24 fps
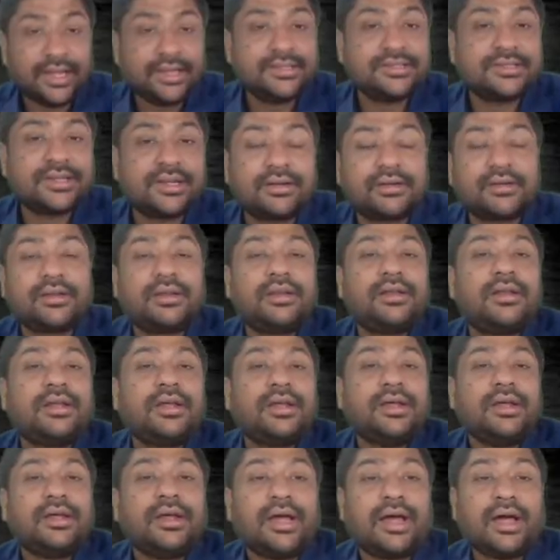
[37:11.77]
In general,
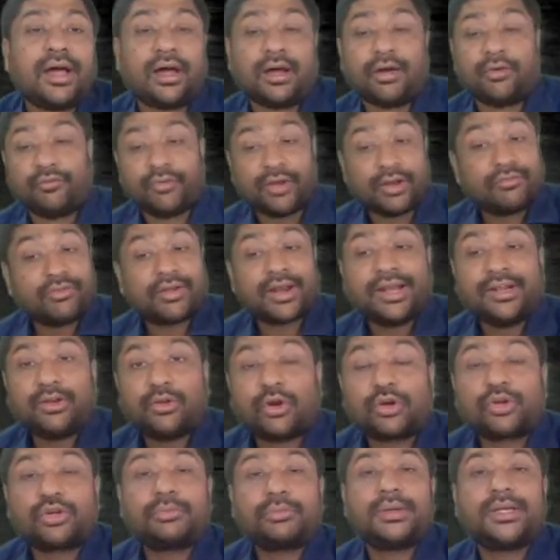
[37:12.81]
whenever I
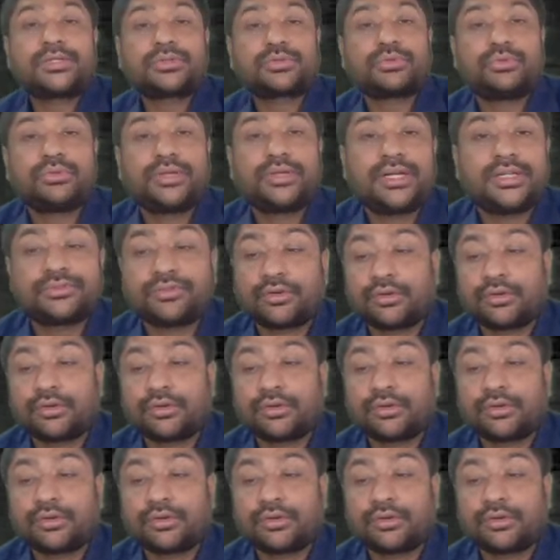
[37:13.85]
talk to my students,